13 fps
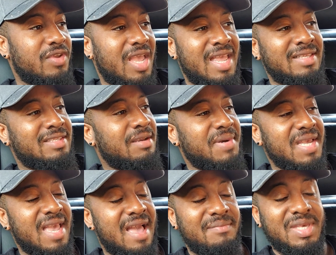to Inter
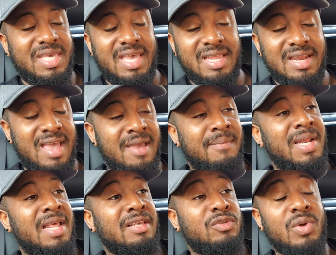Miami in the
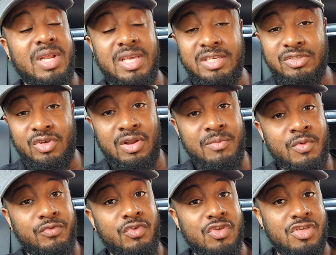MLS, whether he's going to
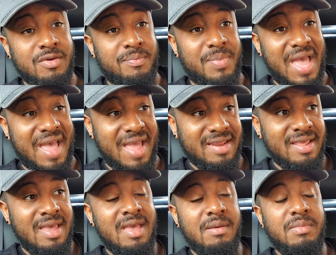move to Japan,
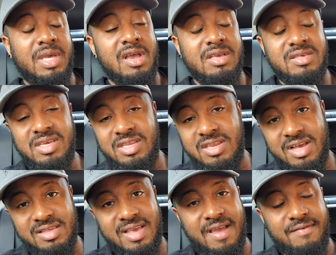because he
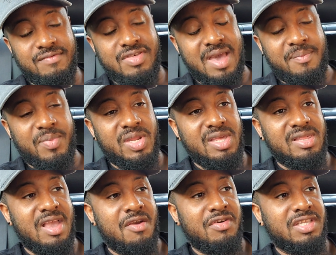does have Japanese
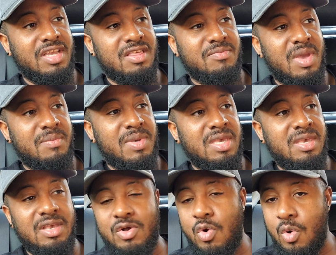heritage,
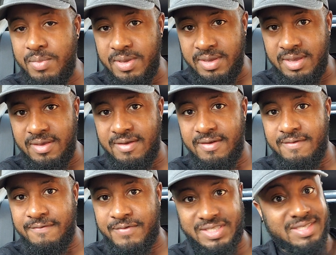maybe Kobe
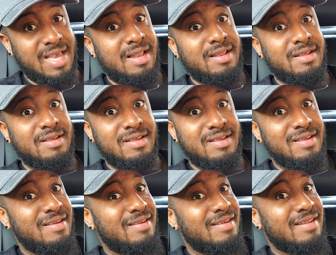Vissel,
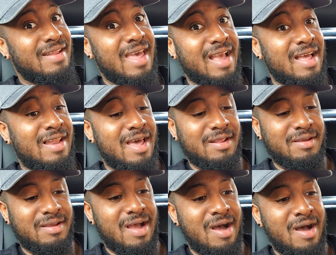like a lot
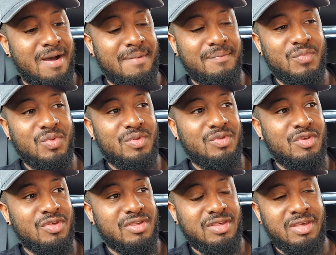of,
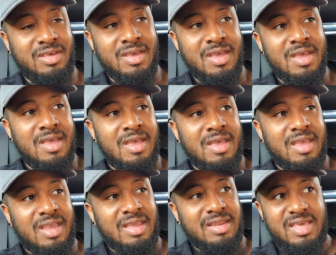you see
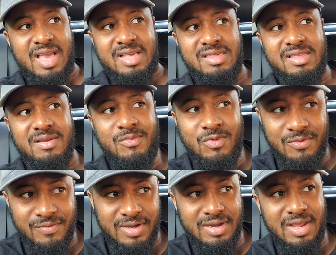Iniesta
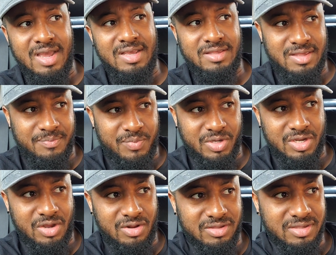move in there, you see
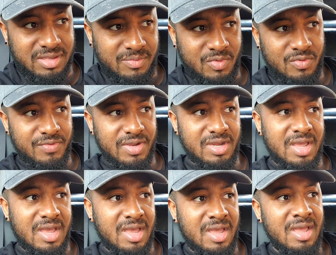Podolski move in
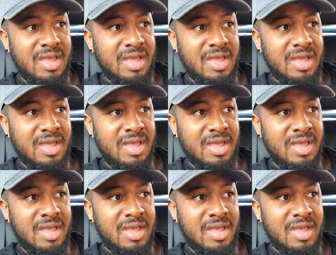there,